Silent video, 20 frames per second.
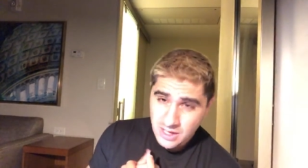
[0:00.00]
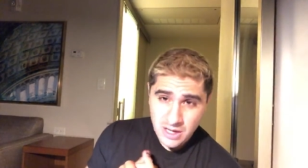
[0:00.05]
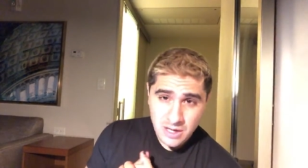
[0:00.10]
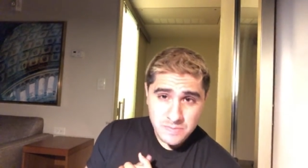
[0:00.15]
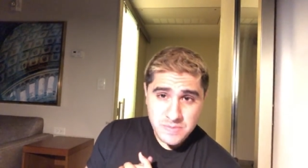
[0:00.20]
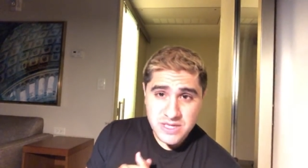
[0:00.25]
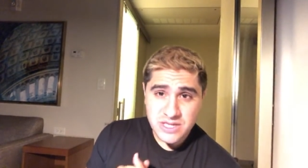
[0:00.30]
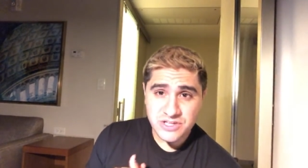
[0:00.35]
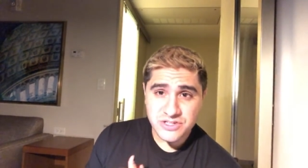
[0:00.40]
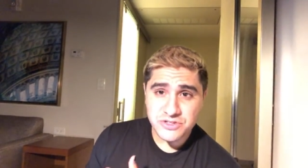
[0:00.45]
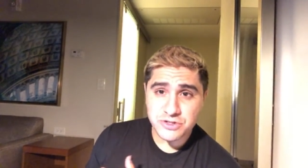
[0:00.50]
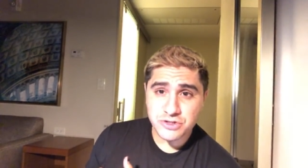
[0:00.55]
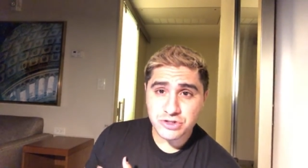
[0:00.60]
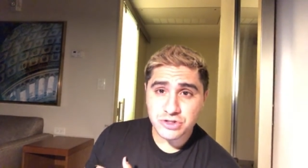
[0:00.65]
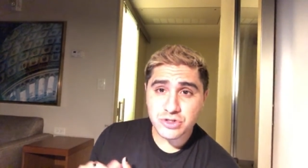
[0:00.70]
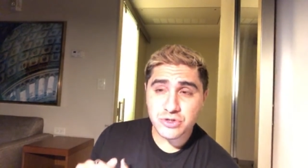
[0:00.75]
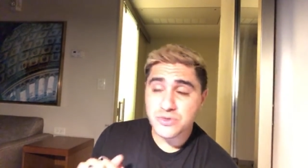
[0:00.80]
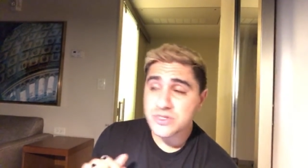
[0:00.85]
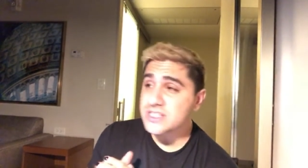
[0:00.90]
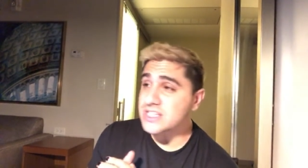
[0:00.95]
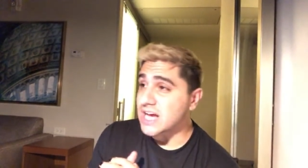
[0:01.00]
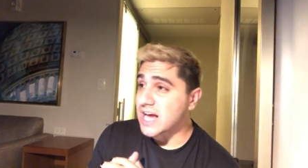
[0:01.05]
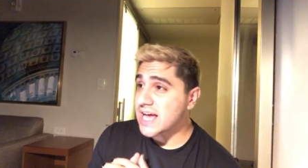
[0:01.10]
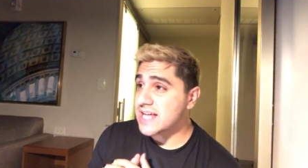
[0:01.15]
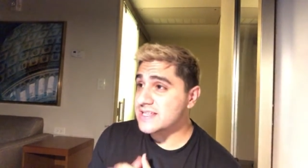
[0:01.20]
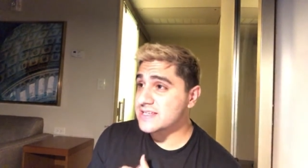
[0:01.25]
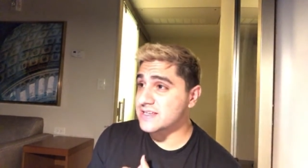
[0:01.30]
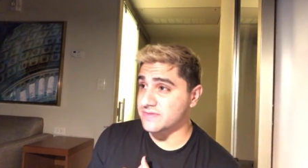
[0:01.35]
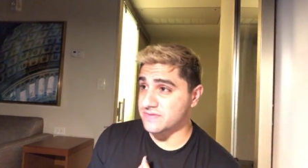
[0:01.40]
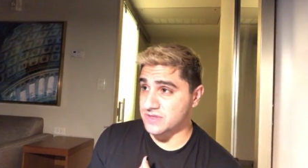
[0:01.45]
Because there's two
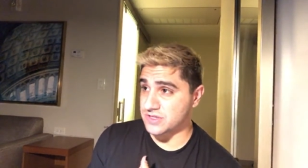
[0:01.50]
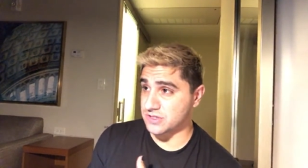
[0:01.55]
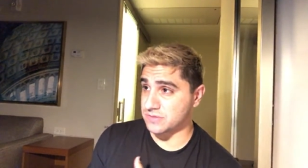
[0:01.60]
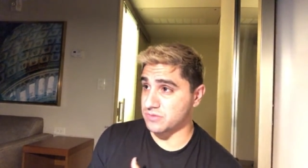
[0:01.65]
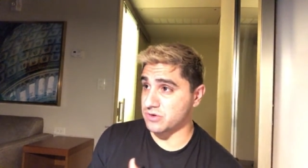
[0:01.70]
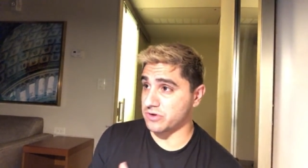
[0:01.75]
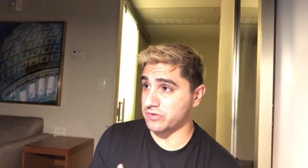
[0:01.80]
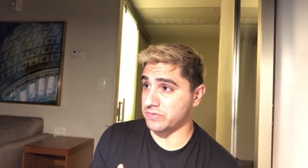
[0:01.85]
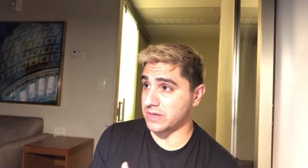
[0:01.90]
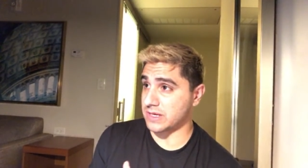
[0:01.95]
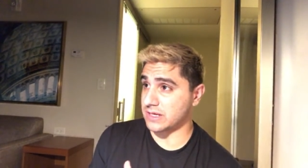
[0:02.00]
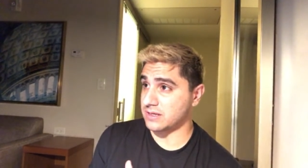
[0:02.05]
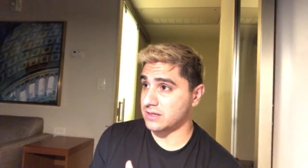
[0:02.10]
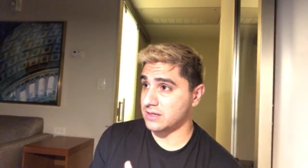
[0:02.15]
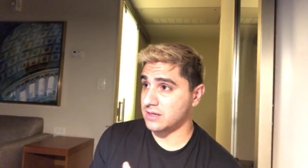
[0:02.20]
sides of this movement.